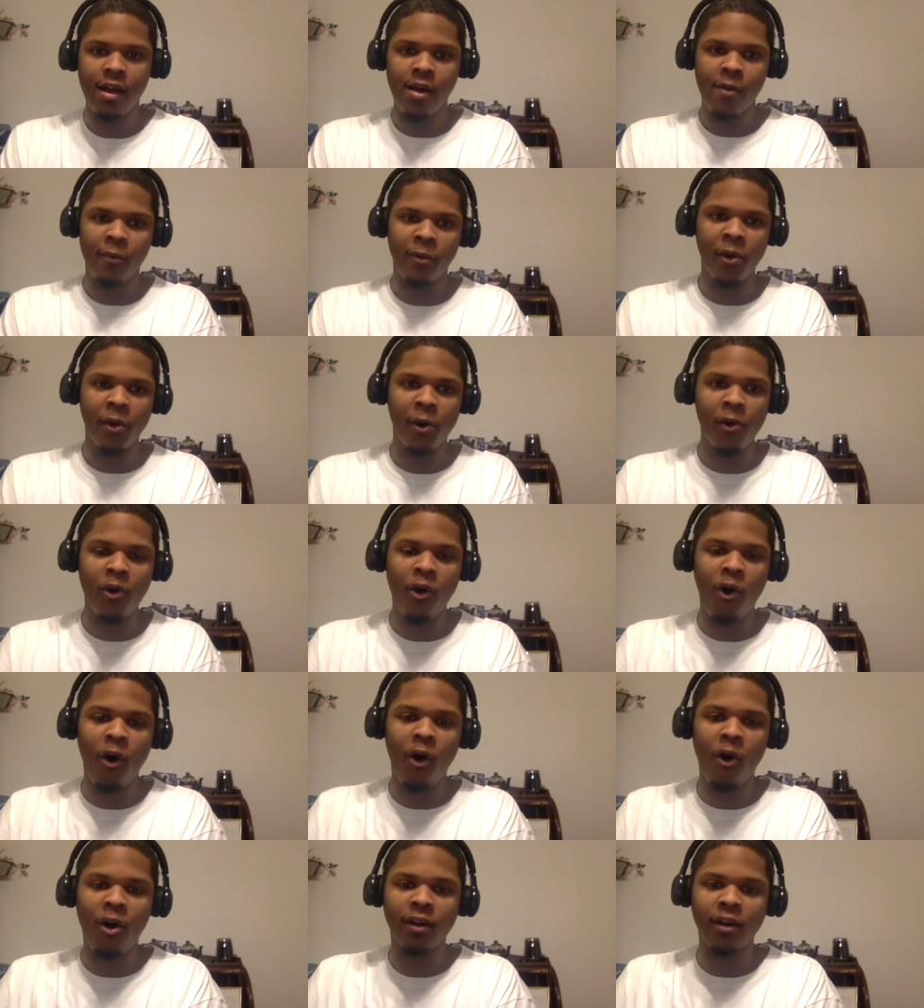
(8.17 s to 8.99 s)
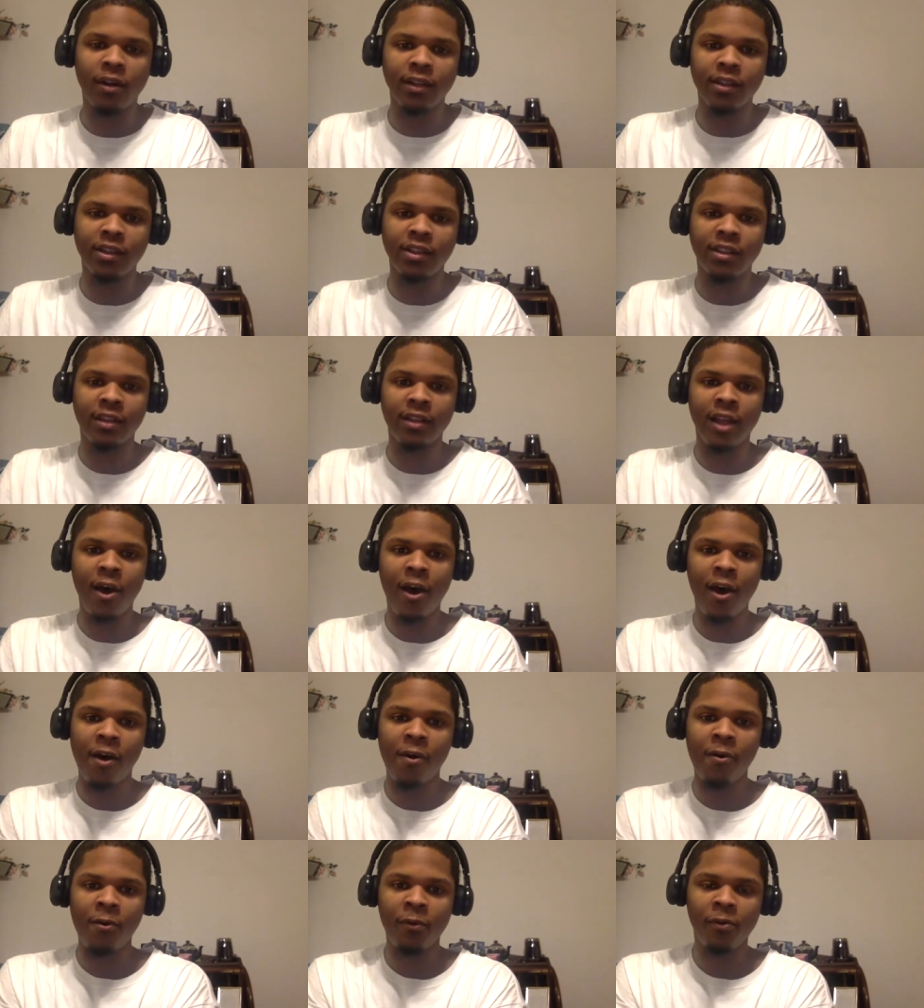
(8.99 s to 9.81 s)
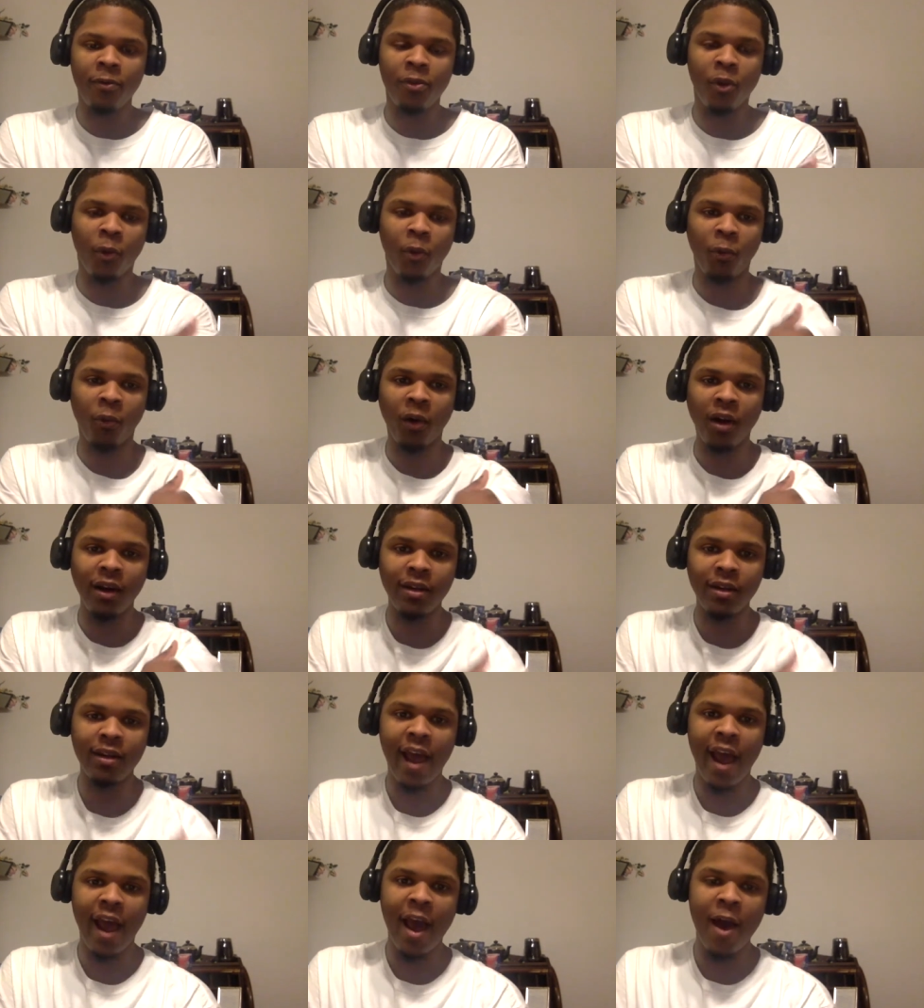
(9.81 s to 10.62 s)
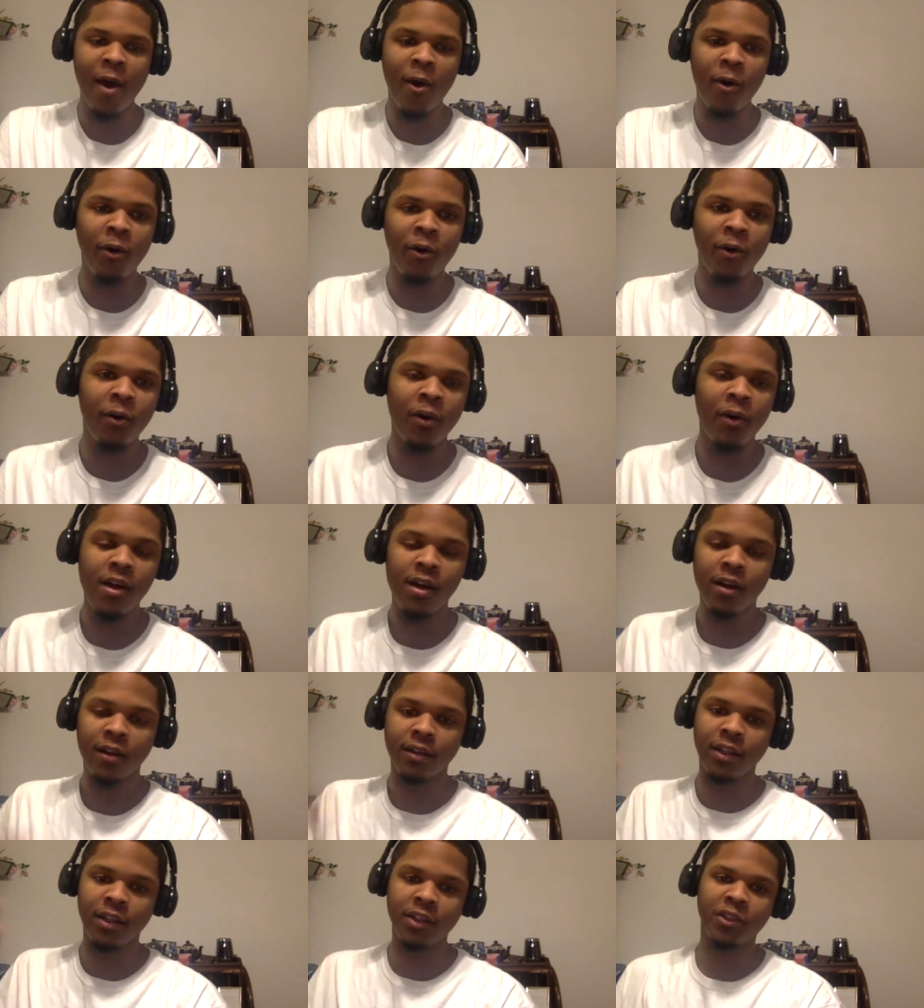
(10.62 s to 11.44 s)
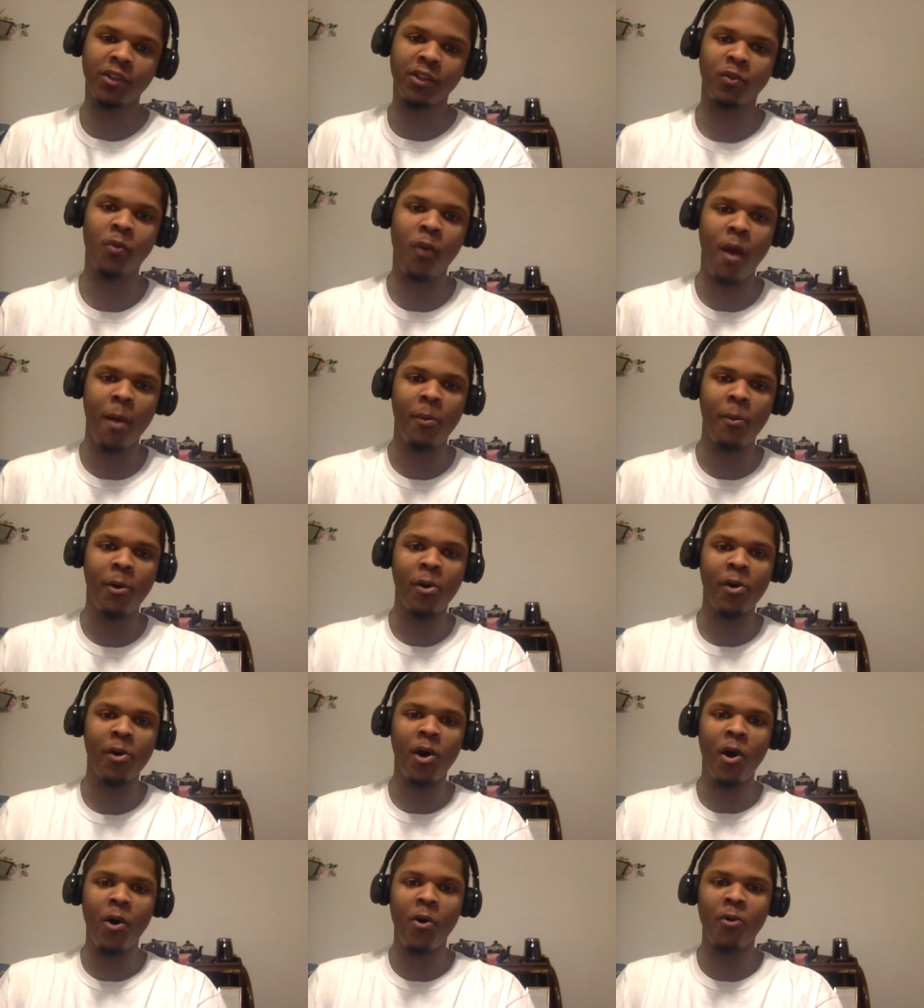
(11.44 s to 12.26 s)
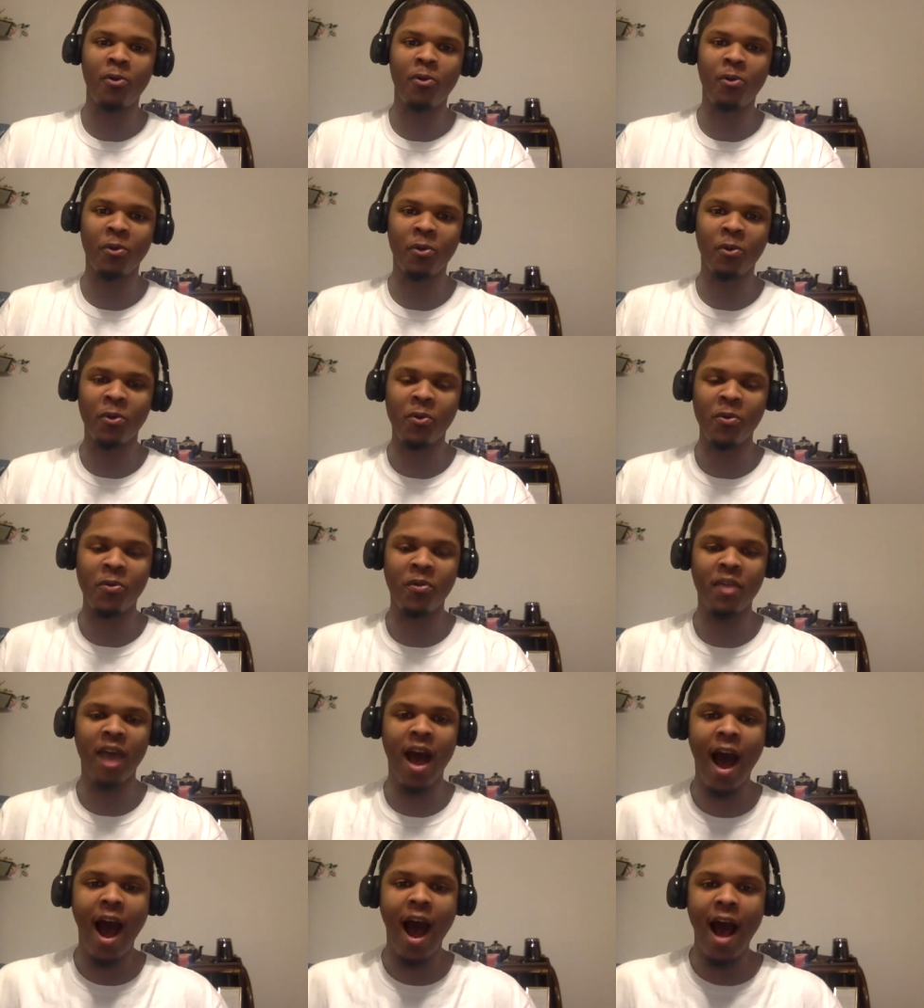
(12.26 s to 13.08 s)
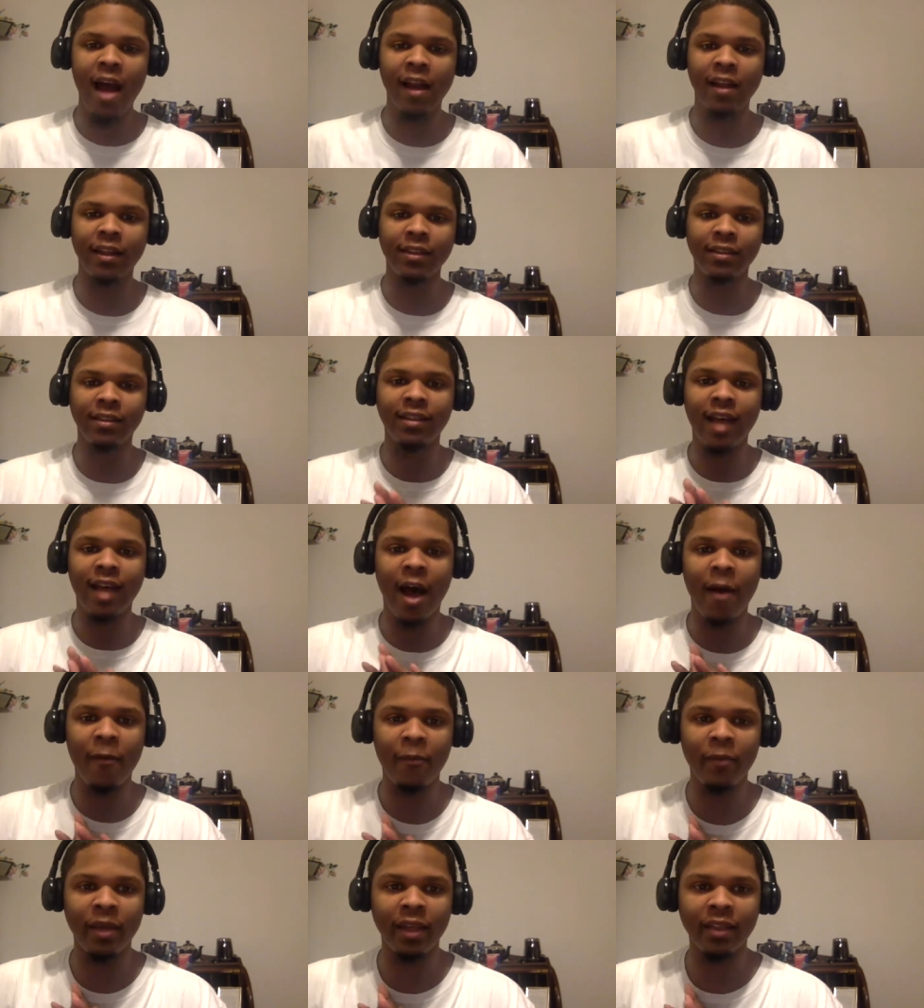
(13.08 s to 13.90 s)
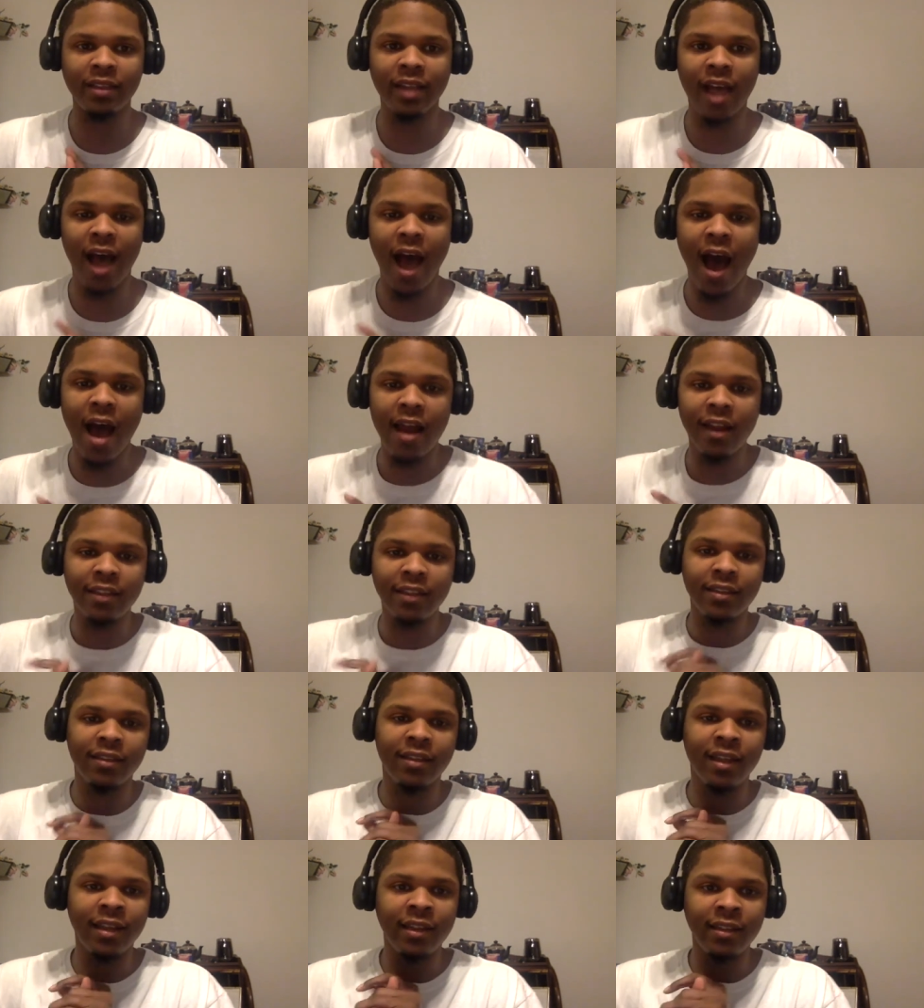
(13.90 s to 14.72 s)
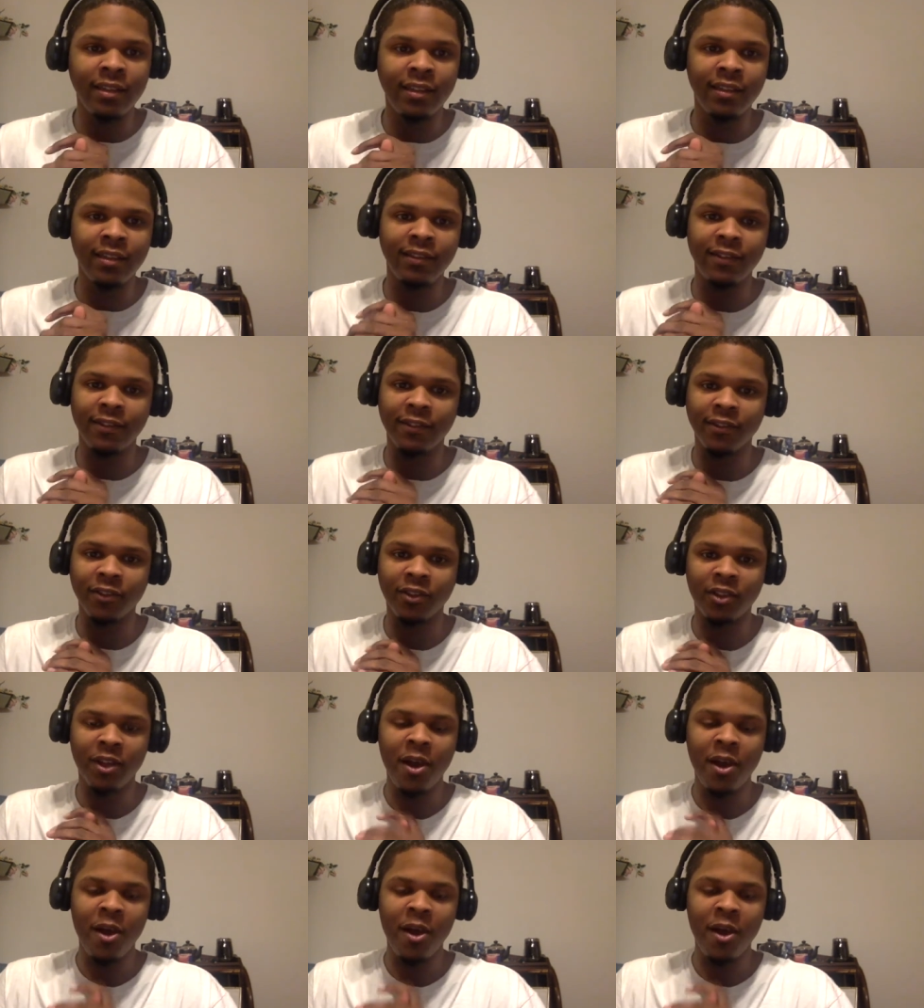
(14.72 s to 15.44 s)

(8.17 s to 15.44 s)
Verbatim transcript: we going to call this now the rundown. This is where I'm going to go through the hottest topics, the hottest things